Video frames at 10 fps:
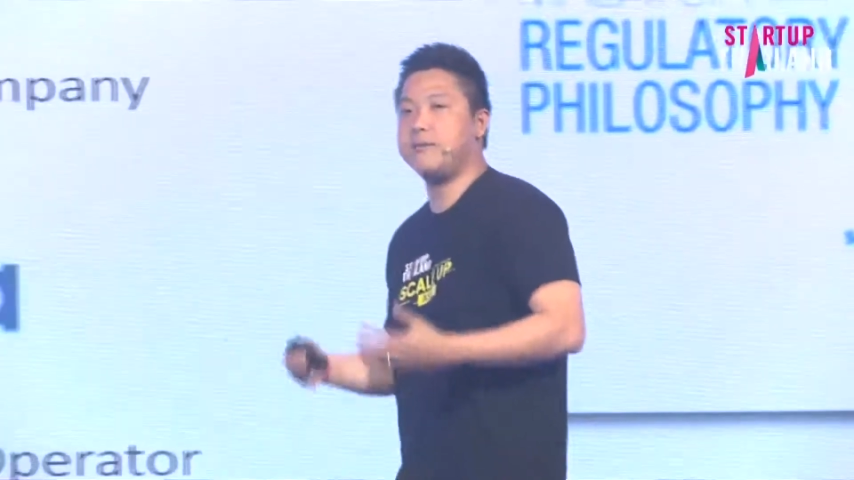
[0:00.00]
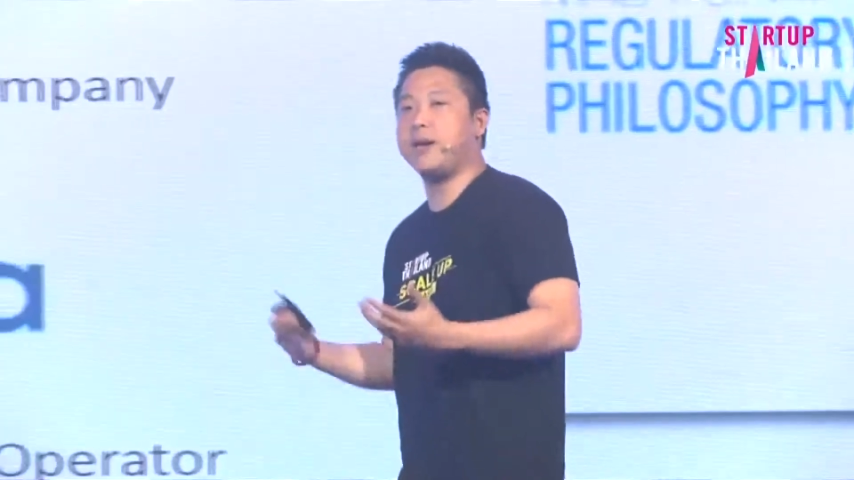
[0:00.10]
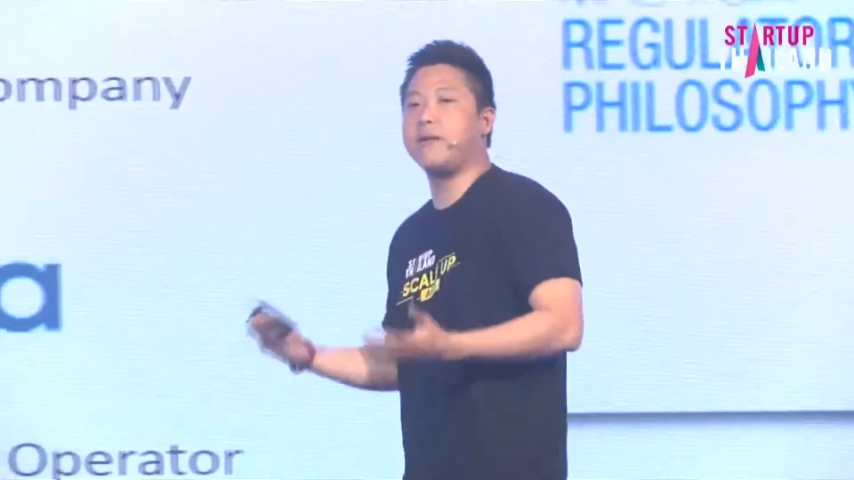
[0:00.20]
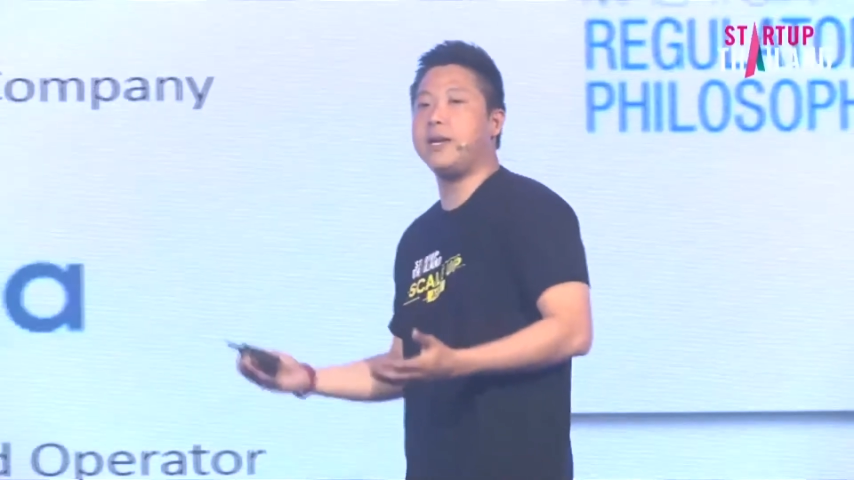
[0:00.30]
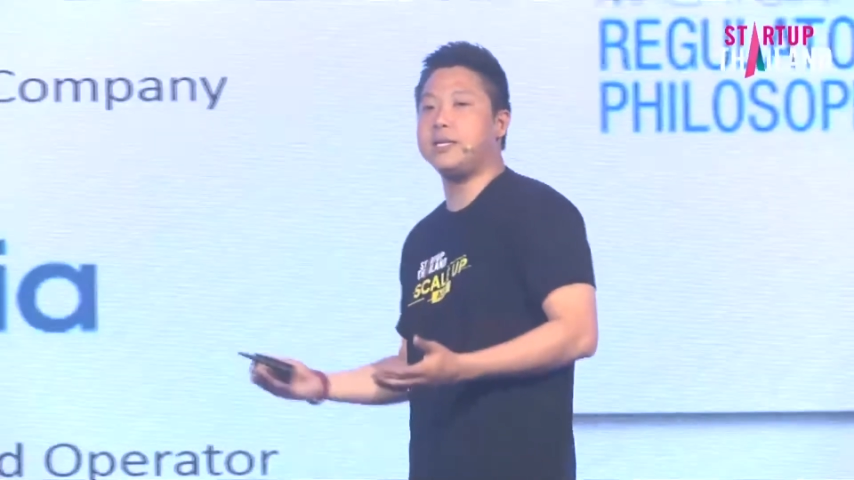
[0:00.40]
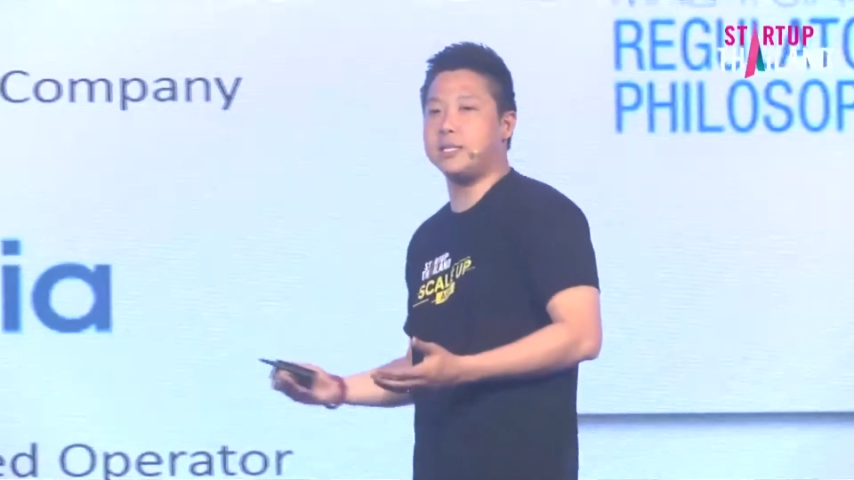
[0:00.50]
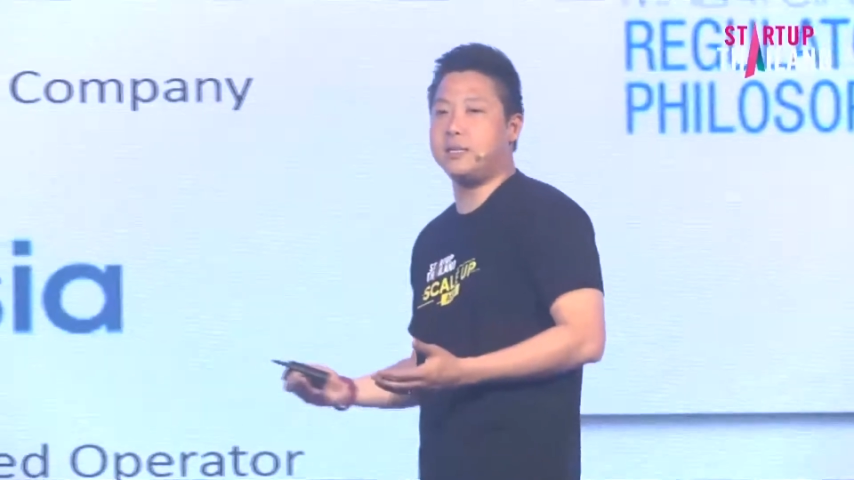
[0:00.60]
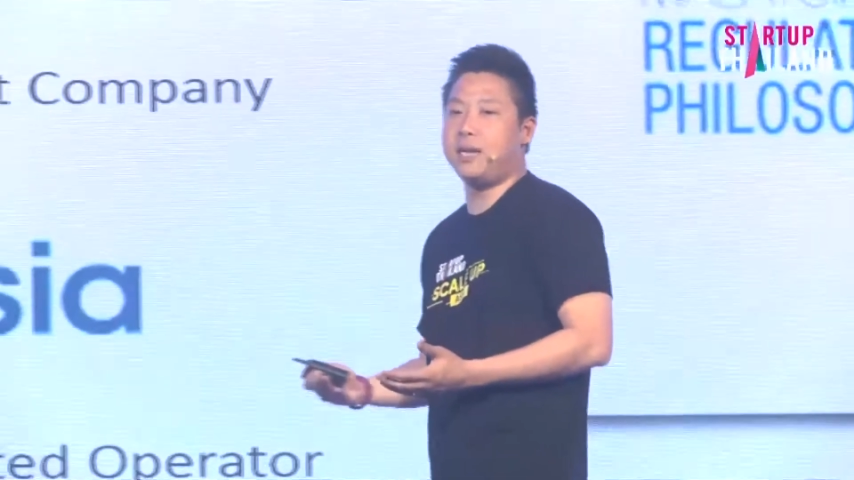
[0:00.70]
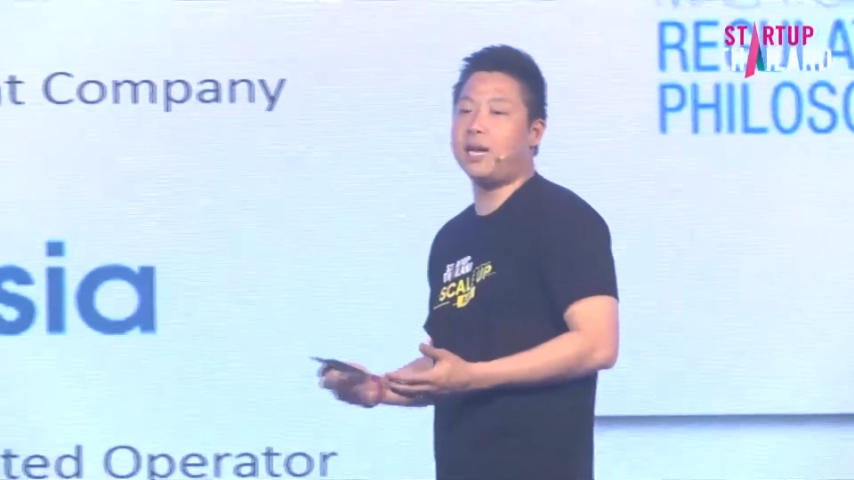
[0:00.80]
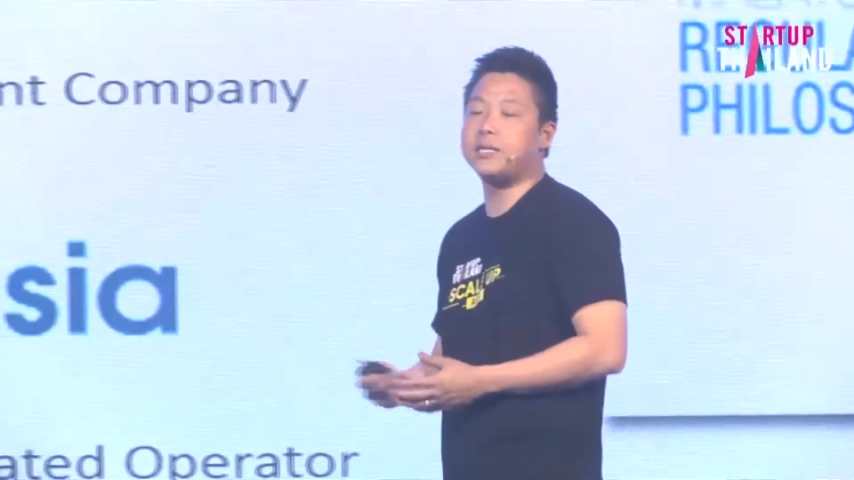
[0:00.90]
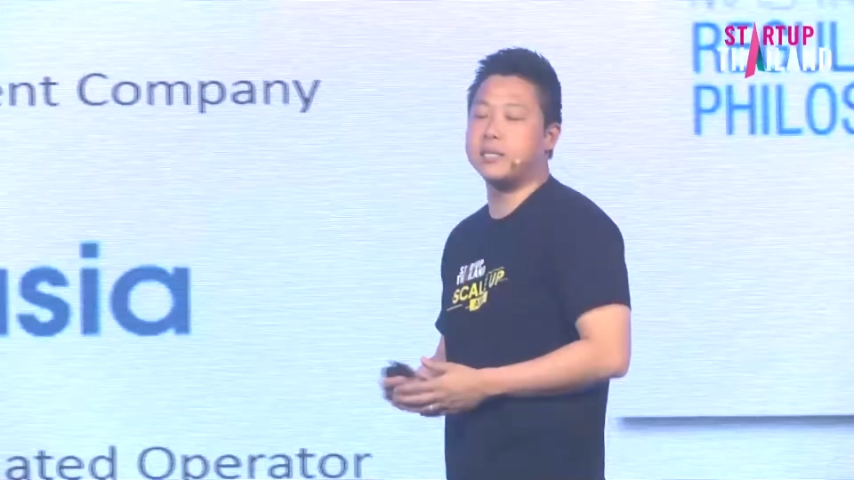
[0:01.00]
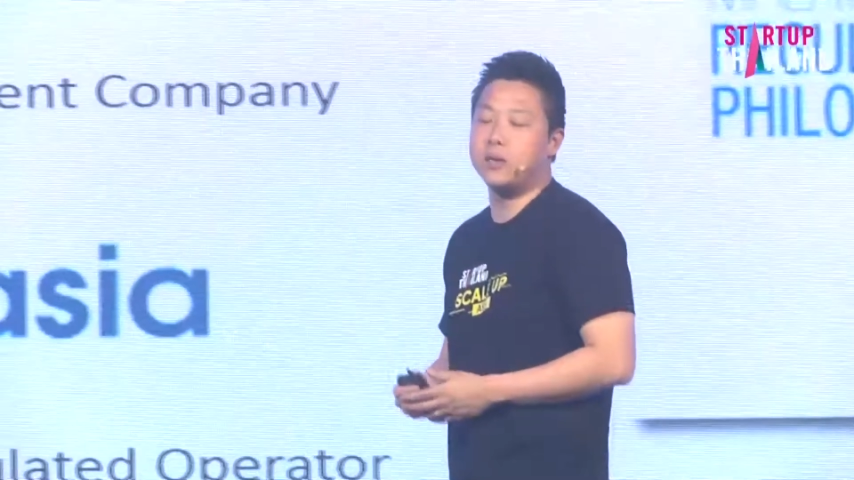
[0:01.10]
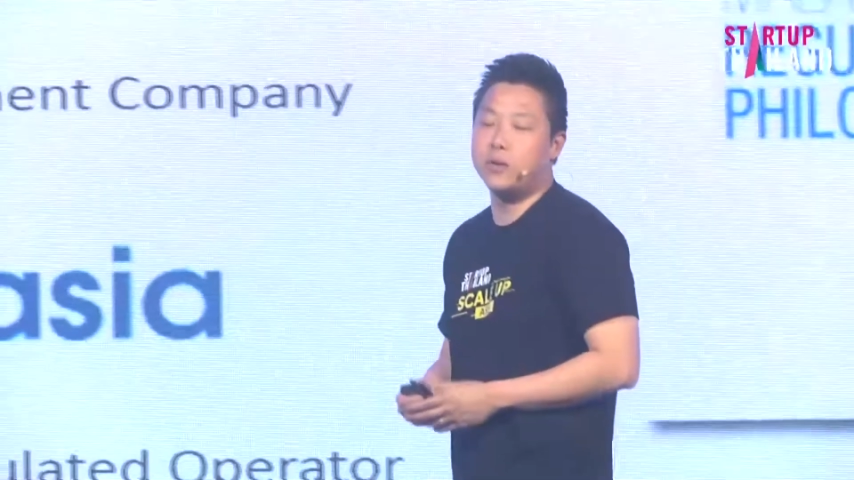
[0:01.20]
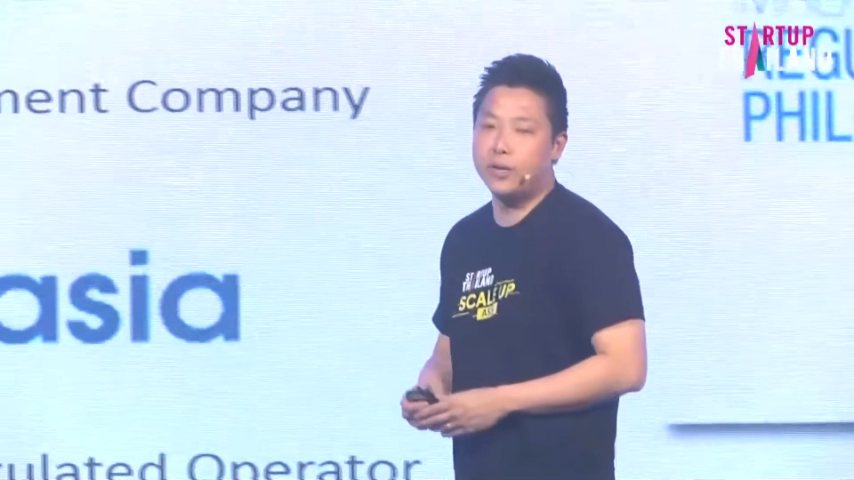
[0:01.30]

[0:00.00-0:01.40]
regulated license